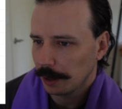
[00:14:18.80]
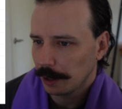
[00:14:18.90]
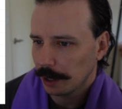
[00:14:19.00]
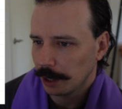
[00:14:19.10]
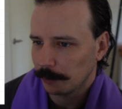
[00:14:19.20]

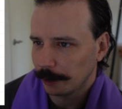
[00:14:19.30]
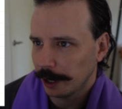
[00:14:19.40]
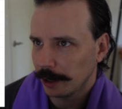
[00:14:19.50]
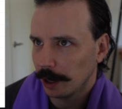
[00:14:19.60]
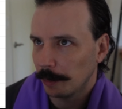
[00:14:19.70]
If we
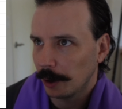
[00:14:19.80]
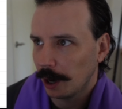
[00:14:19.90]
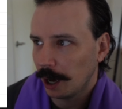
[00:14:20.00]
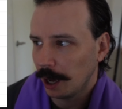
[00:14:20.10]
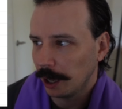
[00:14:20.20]
end up
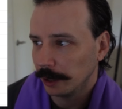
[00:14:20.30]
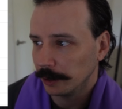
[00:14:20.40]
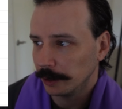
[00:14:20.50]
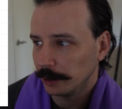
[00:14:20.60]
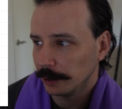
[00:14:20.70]

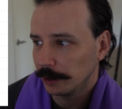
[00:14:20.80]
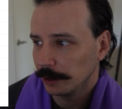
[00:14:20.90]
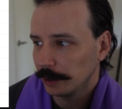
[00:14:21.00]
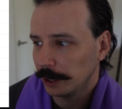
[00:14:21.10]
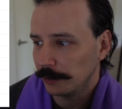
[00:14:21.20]
on
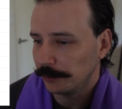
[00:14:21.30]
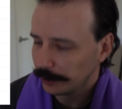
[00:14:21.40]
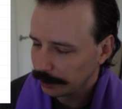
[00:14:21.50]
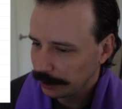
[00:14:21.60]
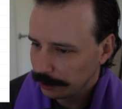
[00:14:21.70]

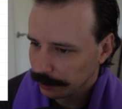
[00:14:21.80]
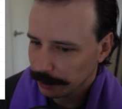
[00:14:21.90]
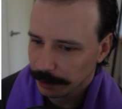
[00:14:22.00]
Infinity